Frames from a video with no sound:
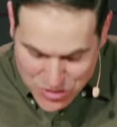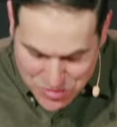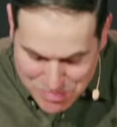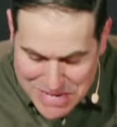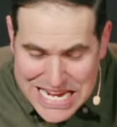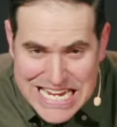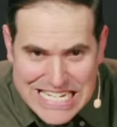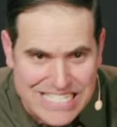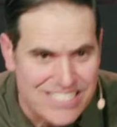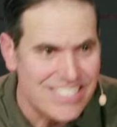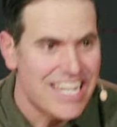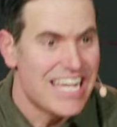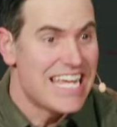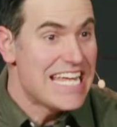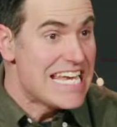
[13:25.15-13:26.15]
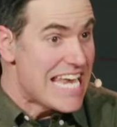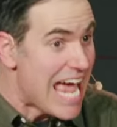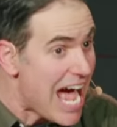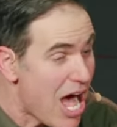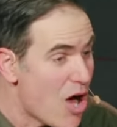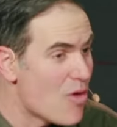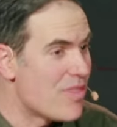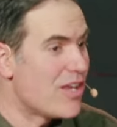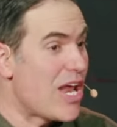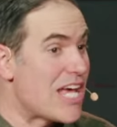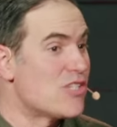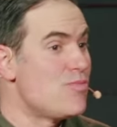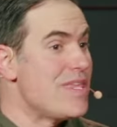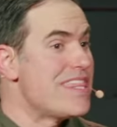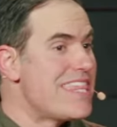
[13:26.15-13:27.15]
which means now that
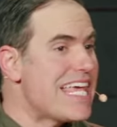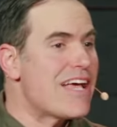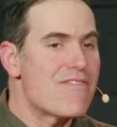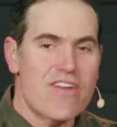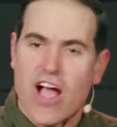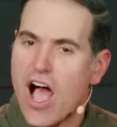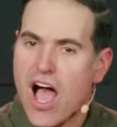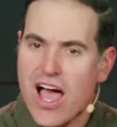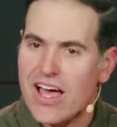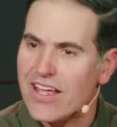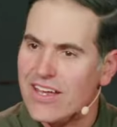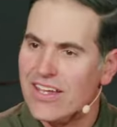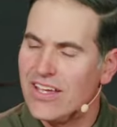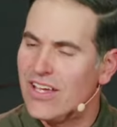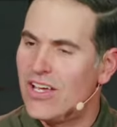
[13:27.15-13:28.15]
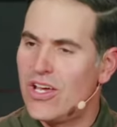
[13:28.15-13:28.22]
as we think of God,